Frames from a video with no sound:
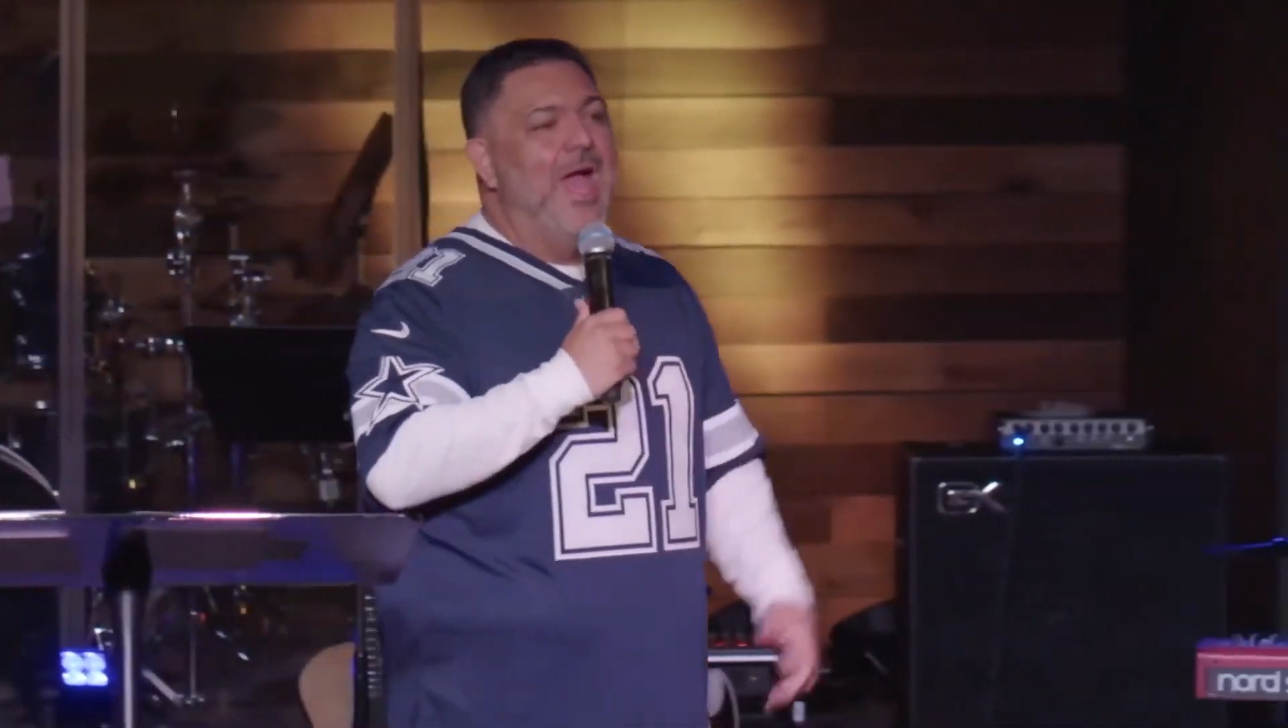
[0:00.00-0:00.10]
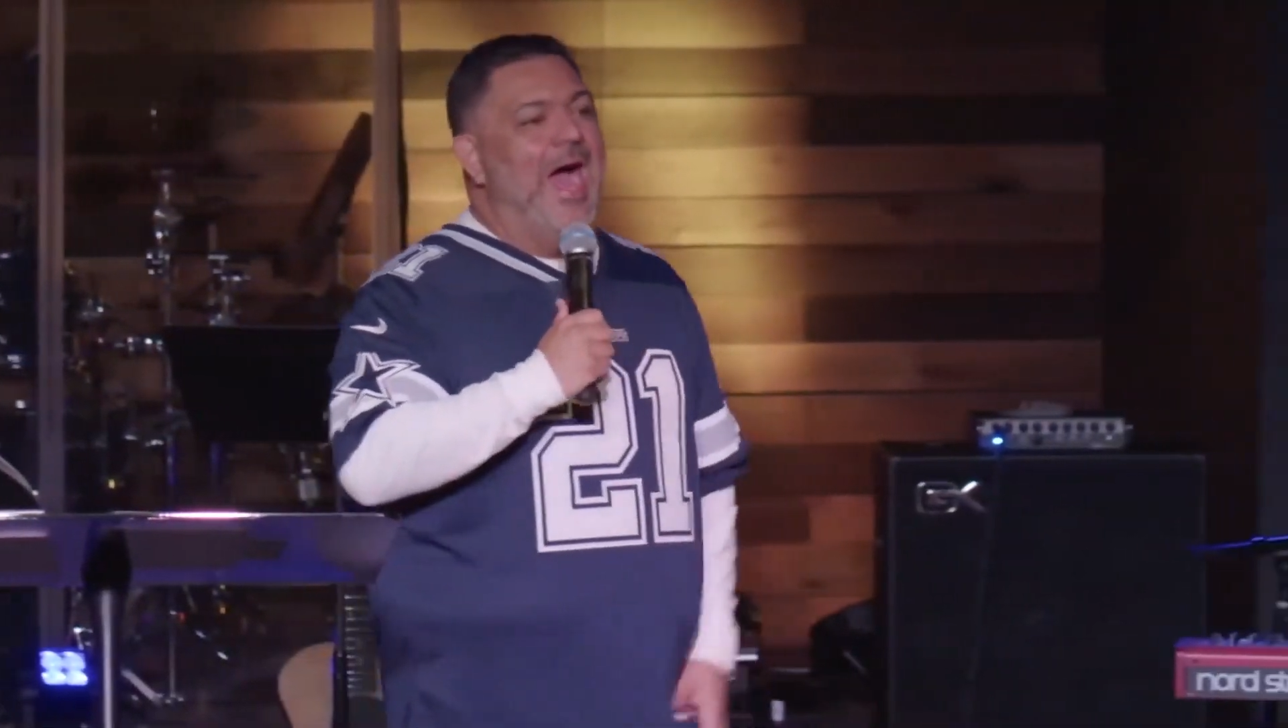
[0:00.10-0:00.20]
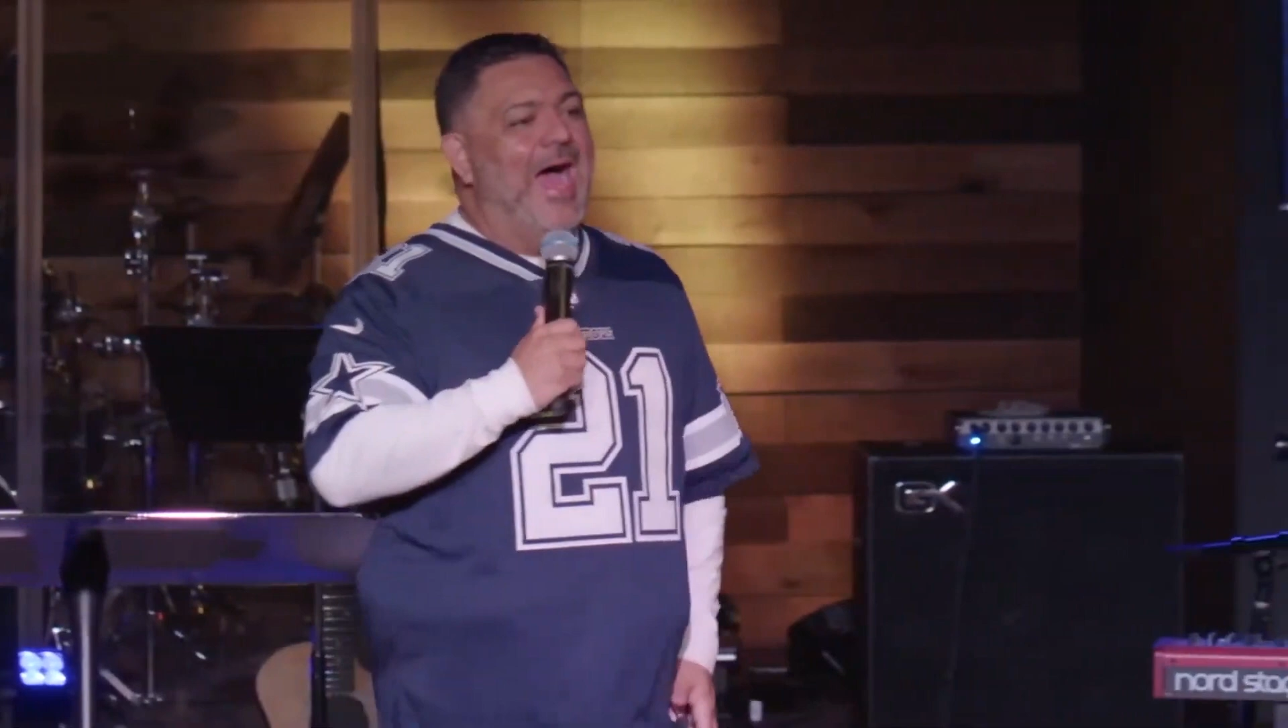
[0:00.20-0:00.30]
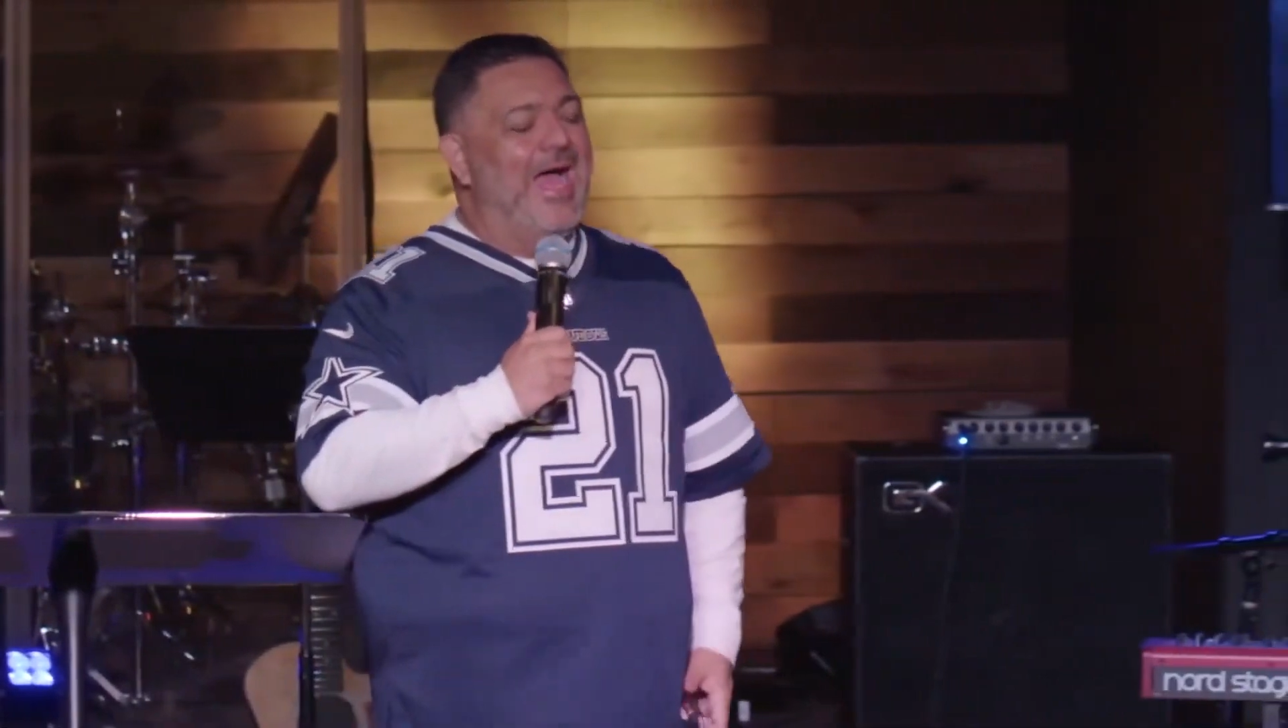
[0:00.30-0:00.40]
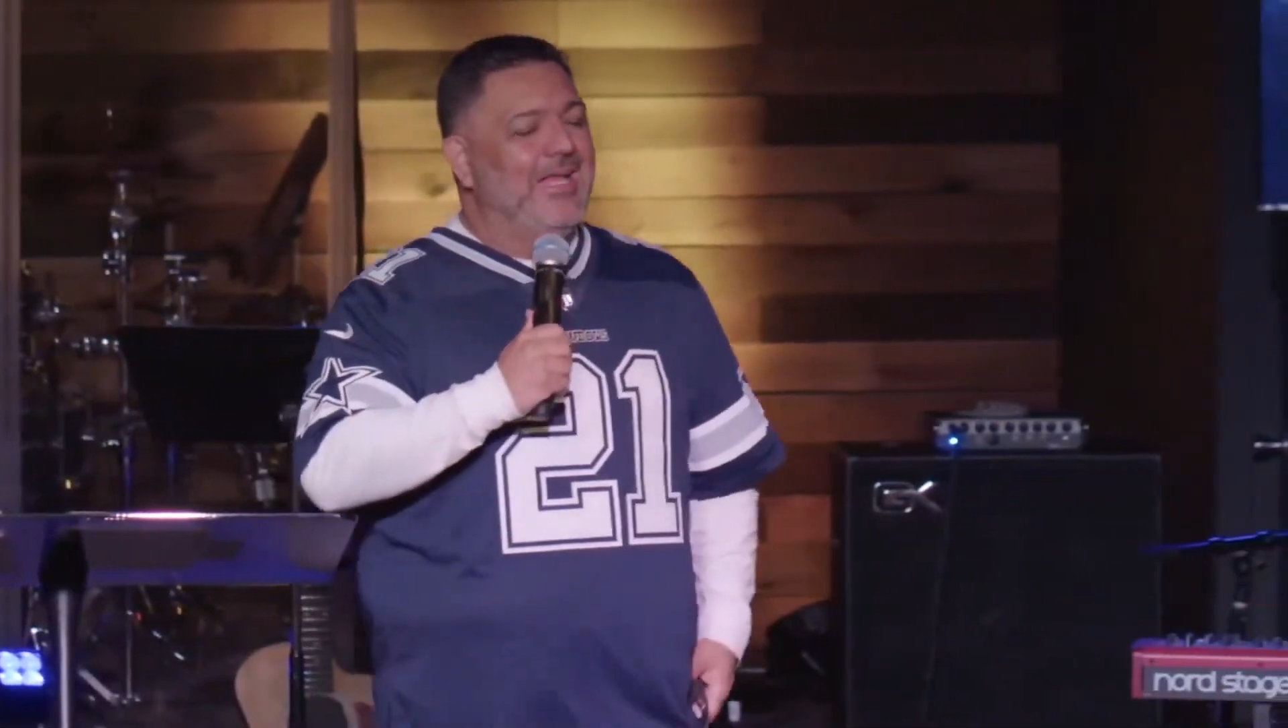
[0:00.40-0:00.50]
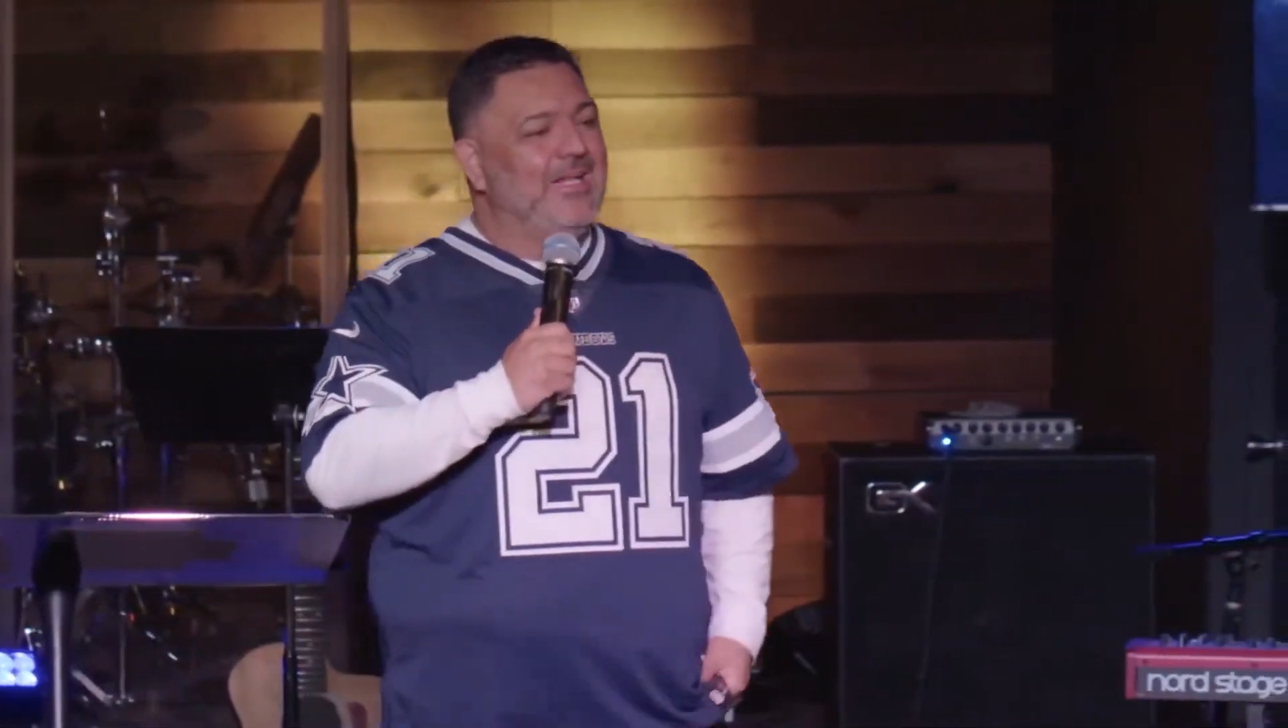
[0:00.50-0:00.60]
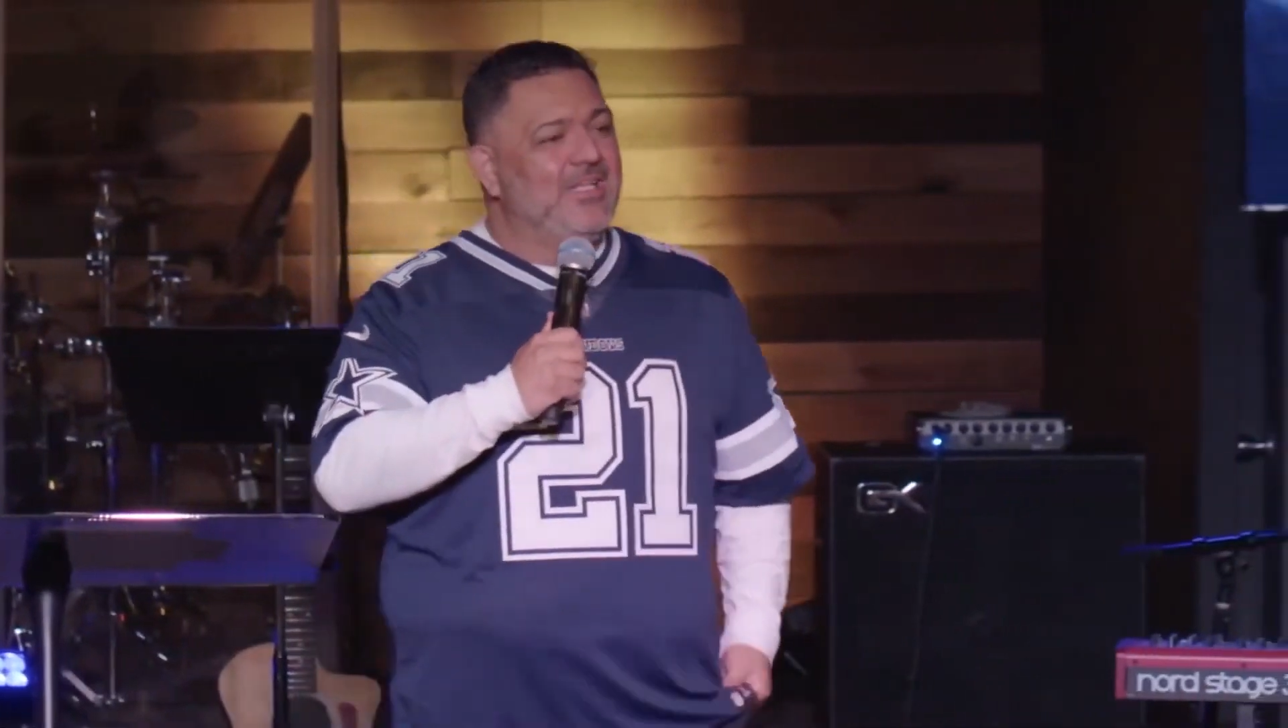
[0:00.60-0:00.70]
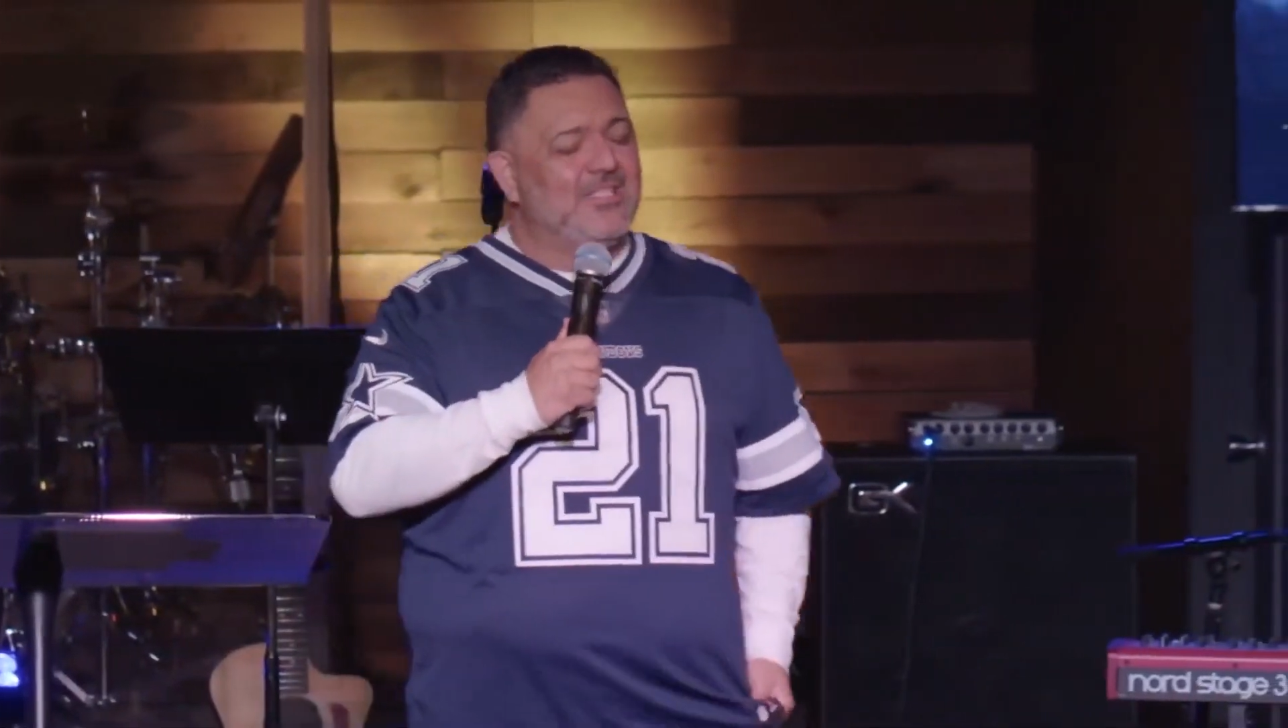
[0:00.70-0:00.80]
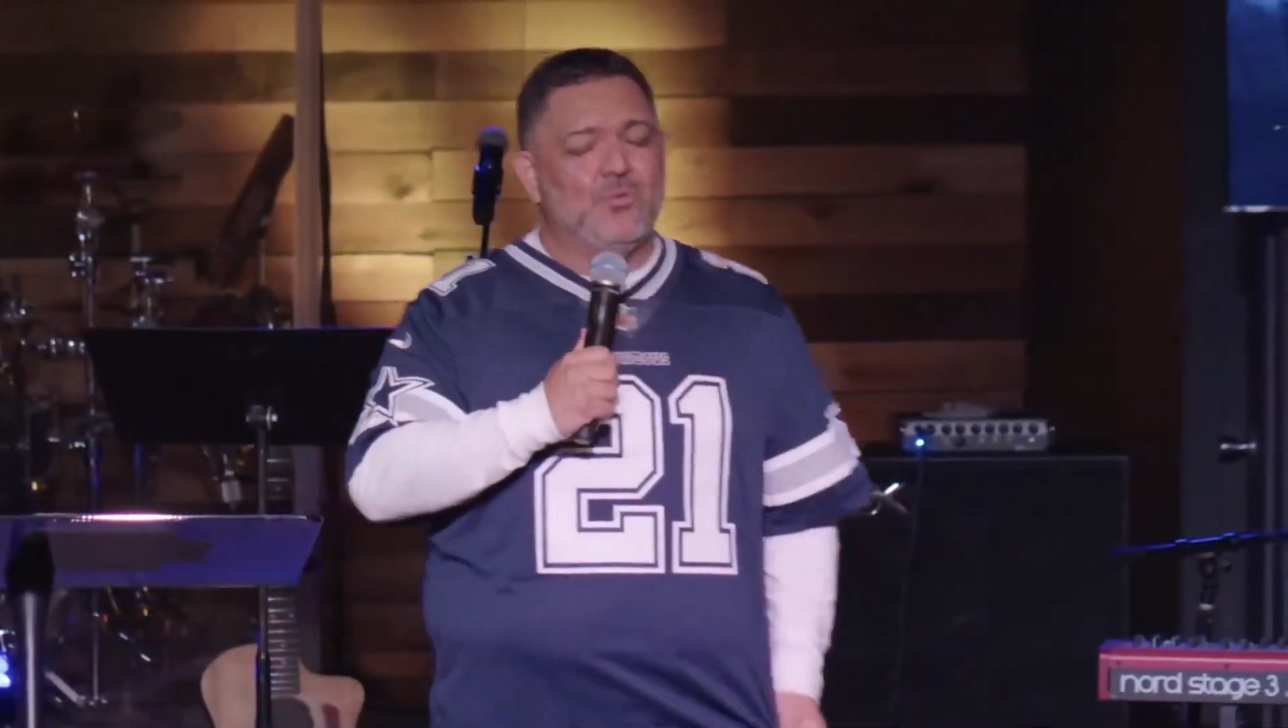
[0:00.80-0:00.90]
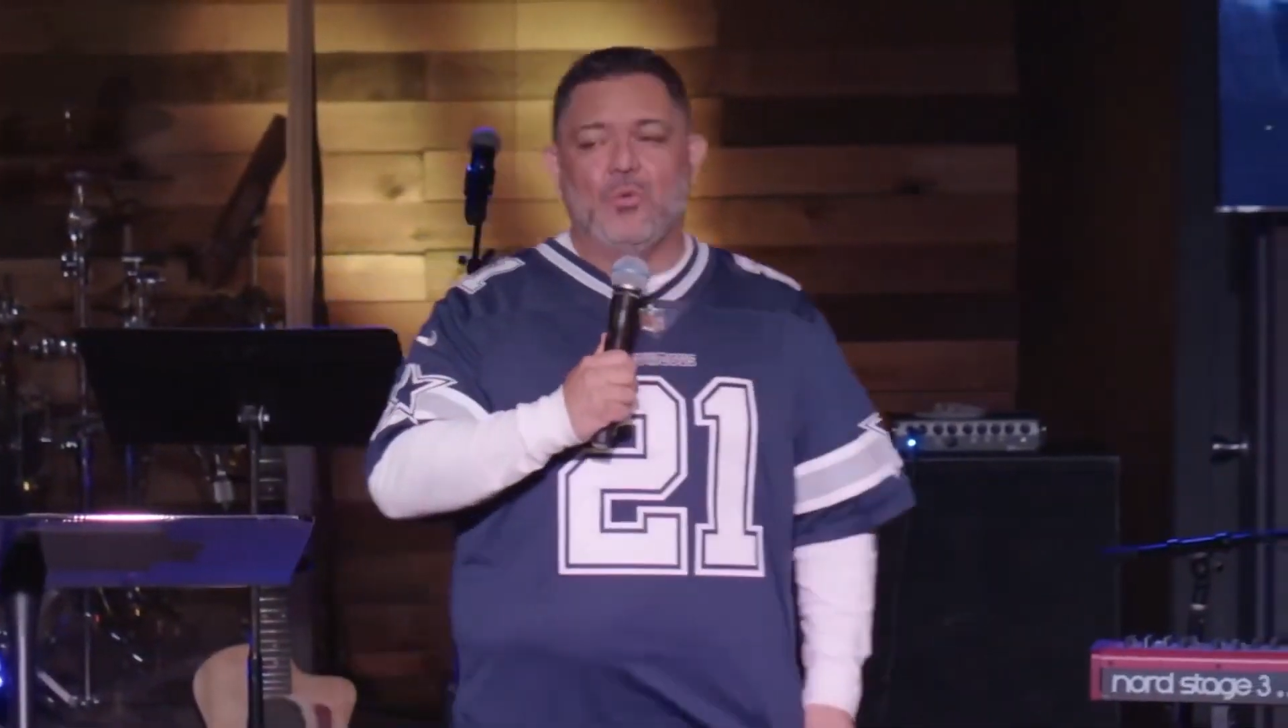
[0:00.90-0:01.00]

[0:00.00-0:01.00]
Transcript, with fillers: I, listen,